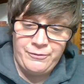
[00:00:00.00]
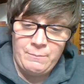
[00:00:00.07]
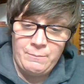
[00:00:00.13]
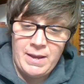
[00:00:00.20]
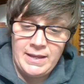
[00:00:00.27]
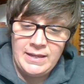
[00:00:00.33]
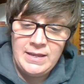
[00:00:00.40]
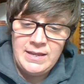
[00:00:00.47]
from
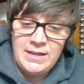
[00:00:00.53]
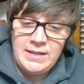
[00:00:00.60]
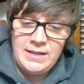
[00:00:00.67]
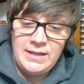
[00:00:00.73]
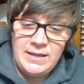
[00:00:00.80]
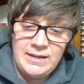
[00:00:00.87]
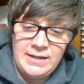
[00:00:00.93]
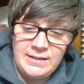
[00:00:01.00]
my
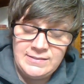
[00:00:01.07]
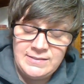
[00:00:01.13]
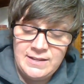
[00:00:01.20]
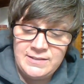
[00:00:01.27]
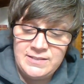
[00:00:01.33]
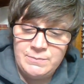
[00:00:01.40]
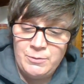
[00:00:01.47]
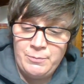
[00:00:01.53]

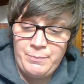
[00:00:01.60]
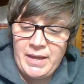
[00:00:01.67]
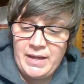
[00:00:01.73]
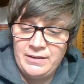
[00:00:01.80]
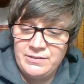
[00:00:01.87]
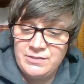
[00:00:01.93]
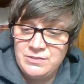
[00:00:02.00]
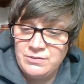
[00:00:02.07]
inaccessible
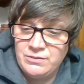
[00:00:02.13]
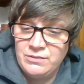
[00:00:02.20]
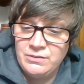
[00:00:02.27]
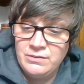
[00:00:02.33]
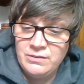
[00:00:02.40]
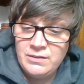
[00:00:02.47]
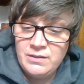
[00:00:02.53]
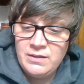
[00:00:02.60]
pedestal,